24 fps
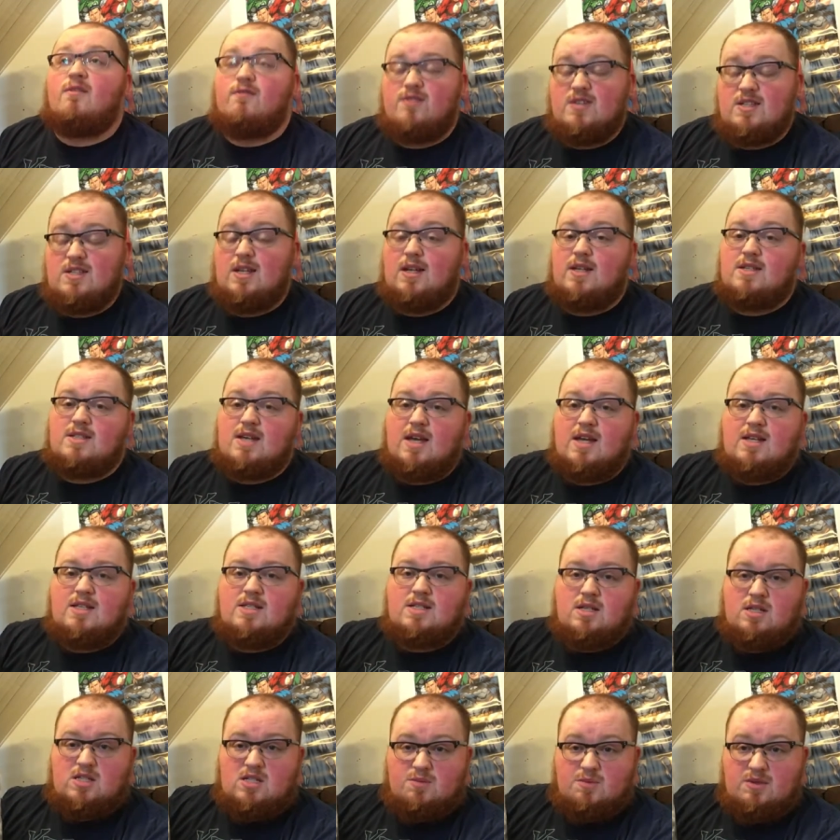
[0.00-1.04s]
facilitate
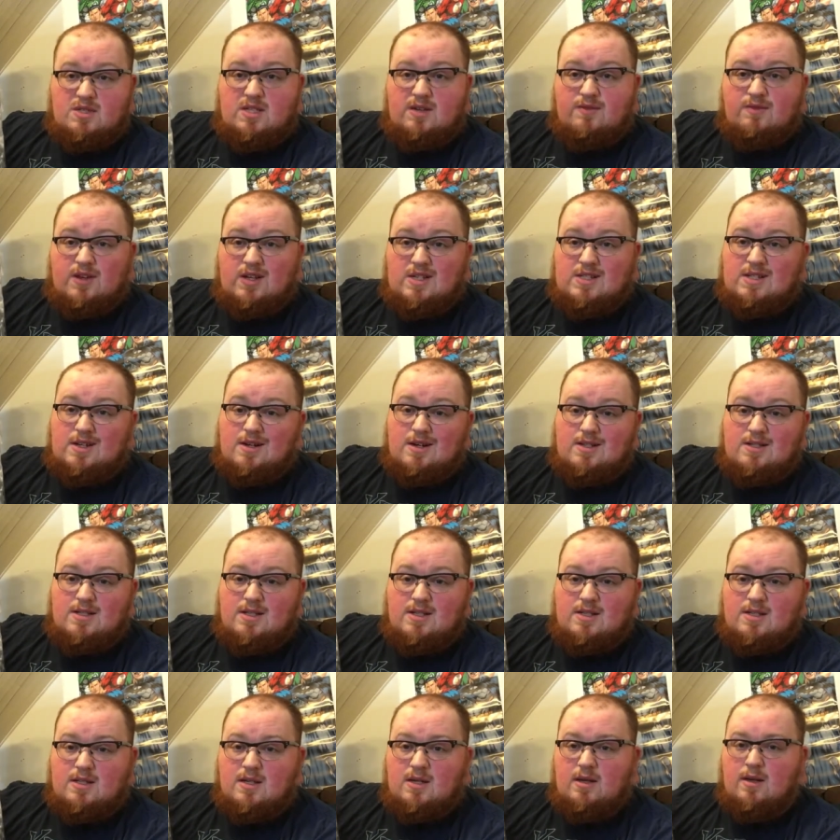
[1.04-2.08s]
specific
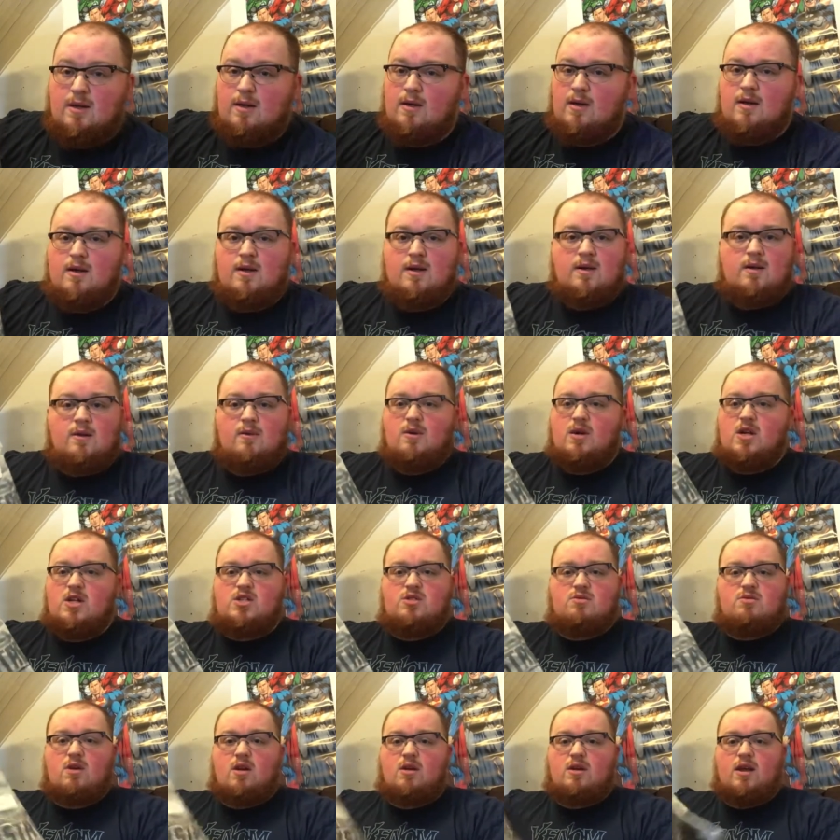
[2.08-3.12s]
sizes,
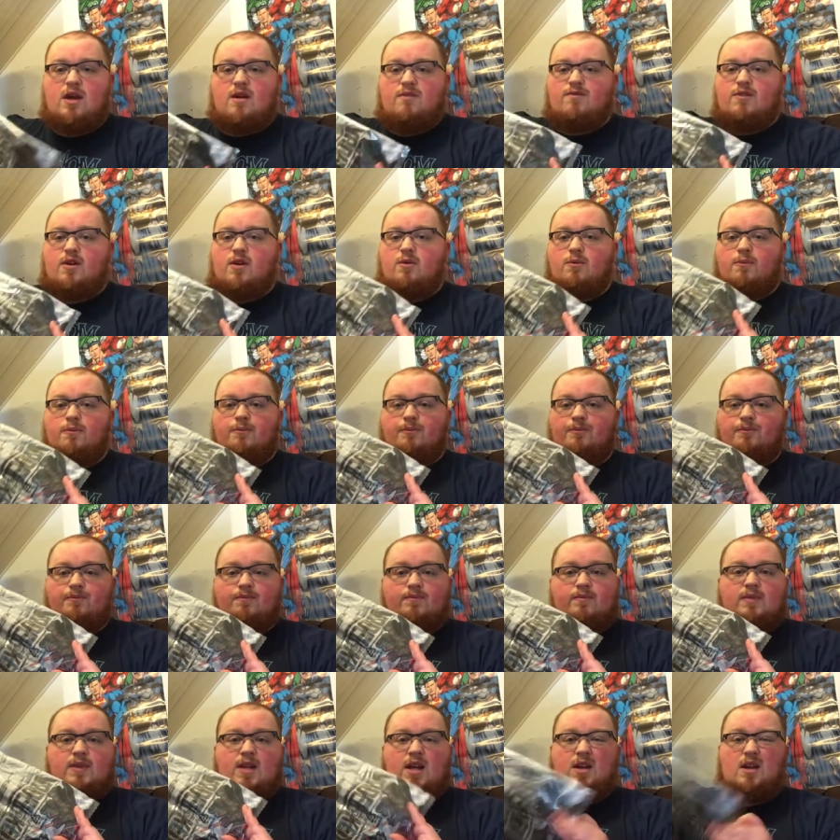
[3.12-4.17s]
which, not their fault.
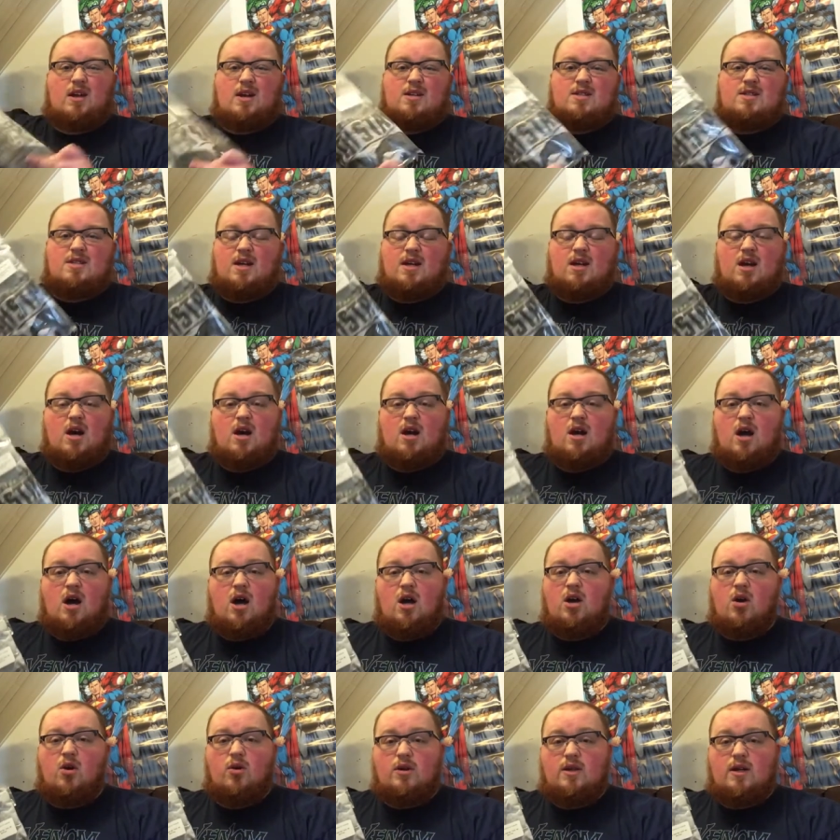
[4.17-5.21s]
And like I said, I,
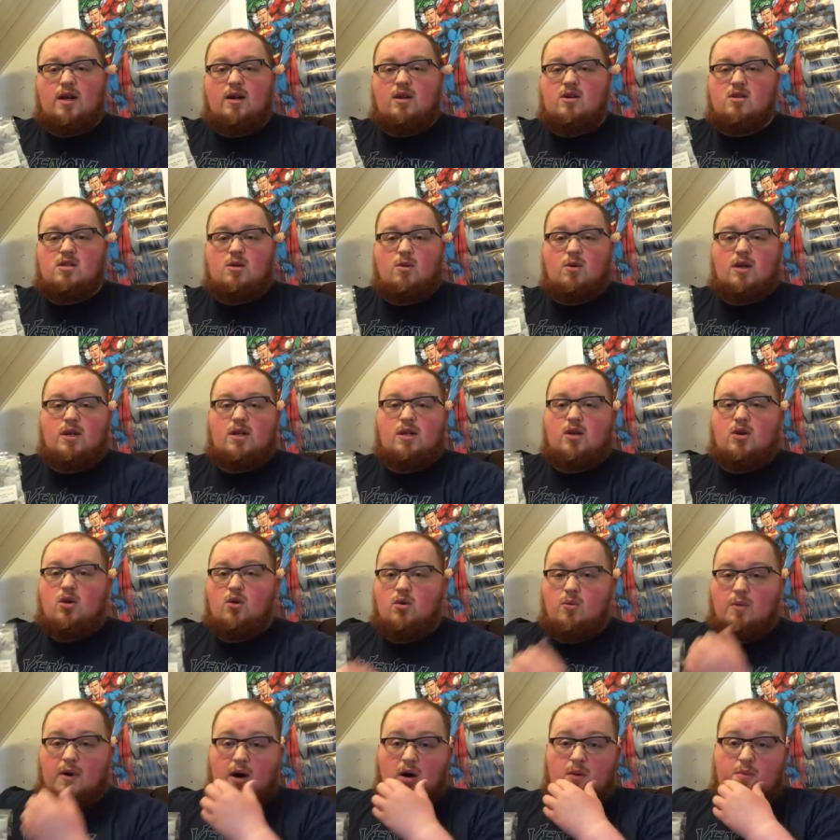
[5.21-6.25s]
I ordered it because I wanted the
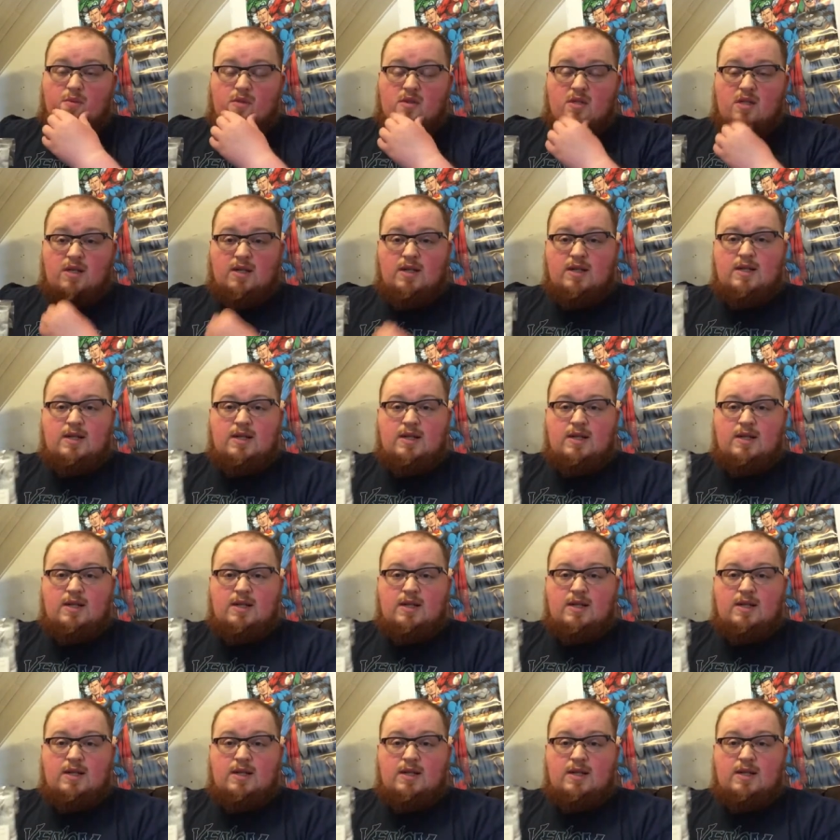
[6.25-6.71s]
cool pops.